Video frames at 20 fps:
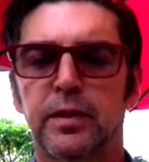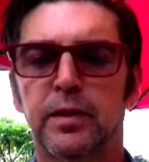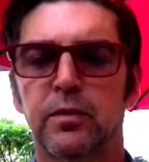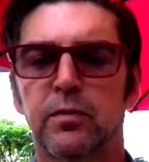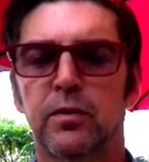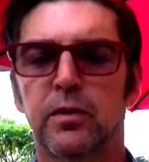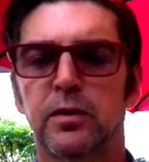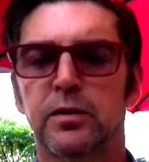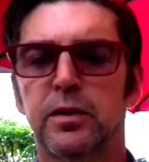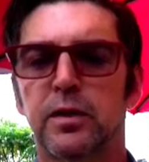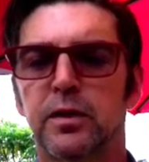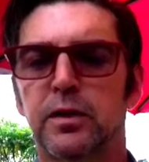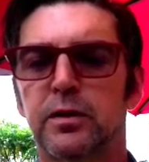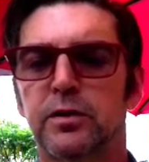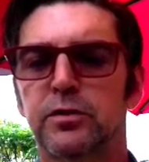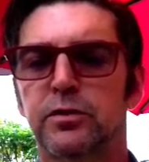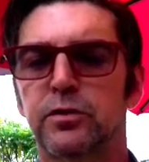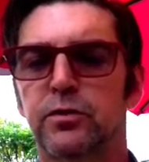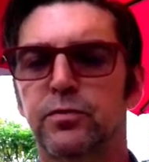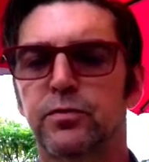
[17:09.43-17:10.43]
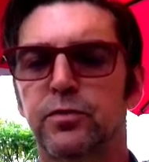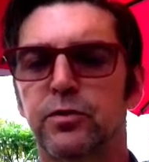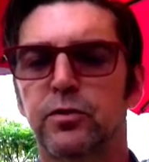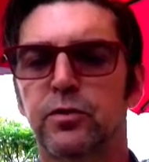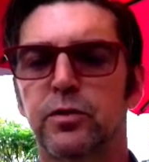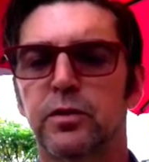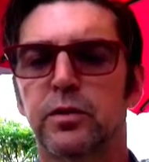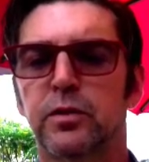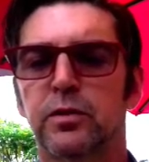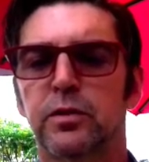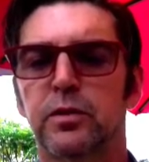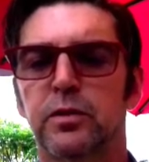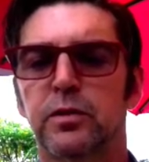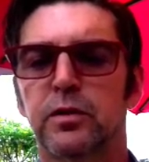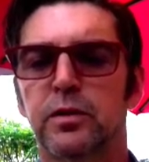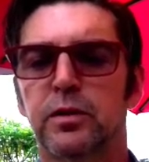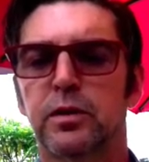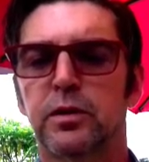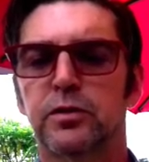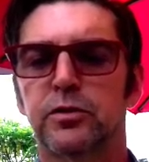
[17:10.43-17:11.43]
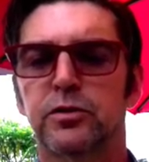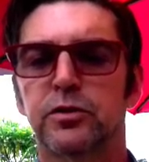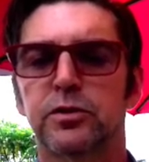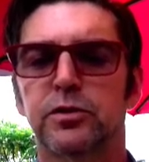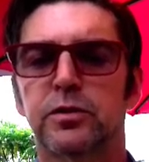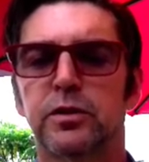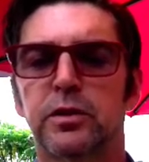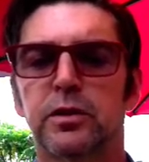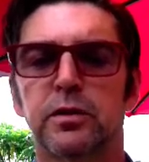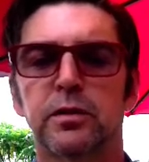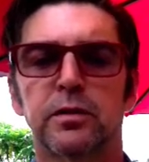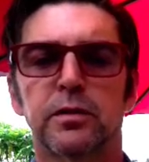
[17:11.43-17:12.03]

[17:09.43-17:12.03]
Why aren't they letting us do food? Interesting.